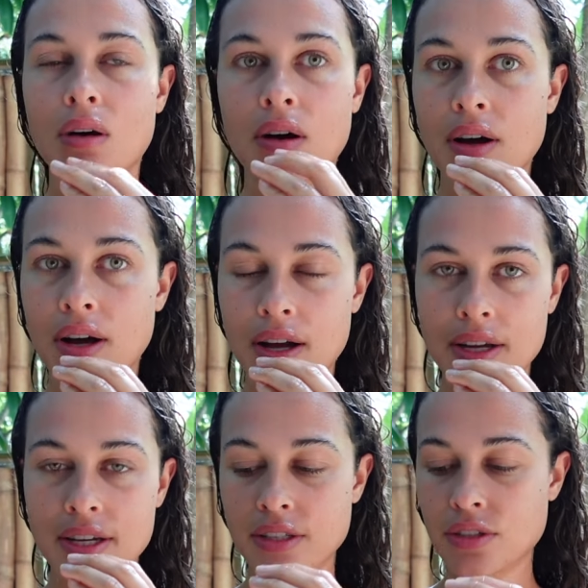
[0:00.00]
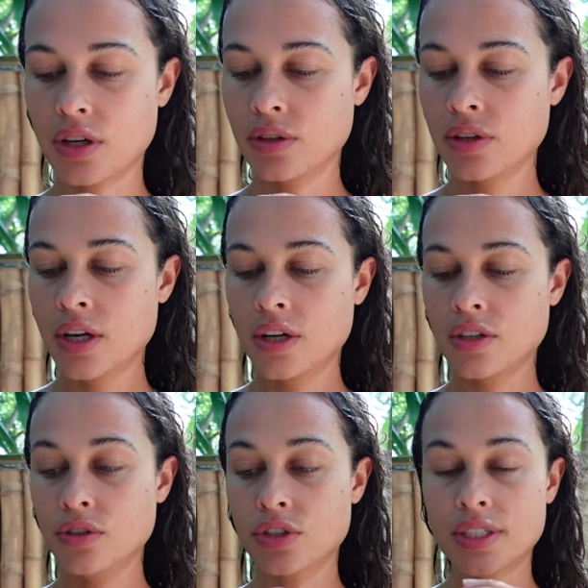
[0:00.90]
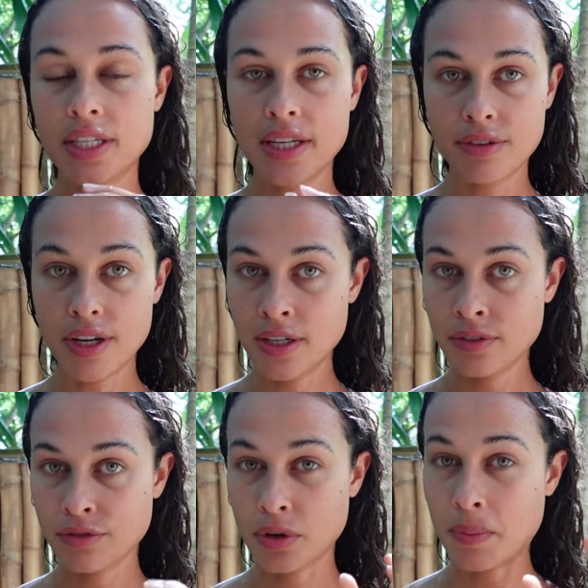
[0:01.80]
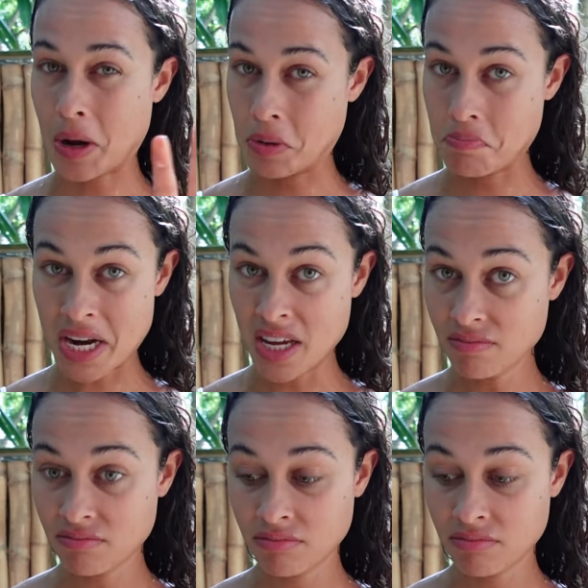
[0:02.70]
Oh, so you just leave it in for about a minute,